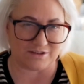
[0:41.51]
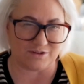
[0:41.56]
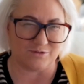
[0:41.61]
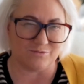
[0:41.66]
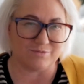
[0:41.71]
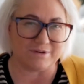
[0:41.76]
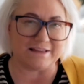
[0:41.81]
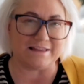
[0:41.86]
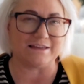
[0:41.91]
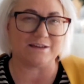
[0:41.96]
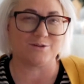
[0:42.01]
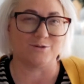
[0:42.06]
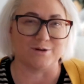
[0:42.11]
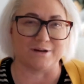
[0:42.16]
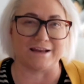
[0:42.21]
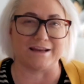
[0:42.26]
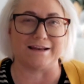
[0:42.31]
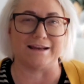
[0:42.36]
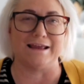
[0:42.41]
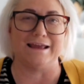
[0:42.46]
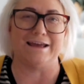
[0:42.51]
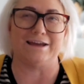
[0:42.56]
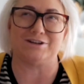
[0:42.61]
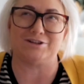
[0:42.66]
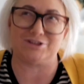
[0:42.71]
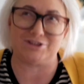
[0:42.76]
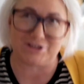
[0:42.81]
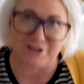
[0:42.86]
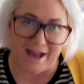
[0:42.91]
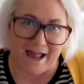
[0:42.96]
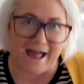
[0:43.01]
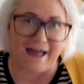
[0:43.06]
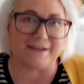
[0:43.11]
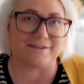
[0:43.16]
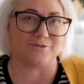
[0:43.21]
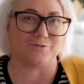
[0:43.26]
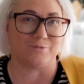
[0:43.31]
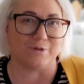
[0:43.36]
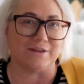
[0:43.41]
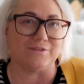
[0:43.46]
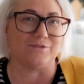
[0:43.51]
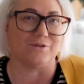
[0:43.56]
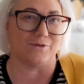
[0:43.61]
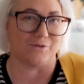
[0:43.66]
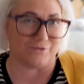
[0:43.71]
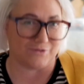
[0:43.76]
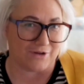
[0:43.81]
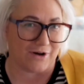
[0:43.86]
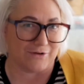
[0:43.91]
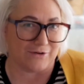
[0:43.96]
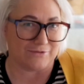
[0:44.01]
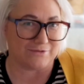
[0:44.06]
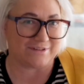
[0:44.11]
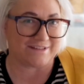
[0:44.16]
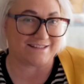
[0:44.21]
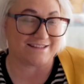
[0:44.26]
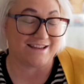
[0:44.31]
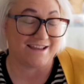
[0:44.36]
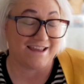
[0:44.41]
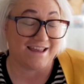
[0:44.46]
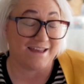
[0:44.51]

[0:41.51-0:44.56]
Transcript: You really couldn't chat with your notes.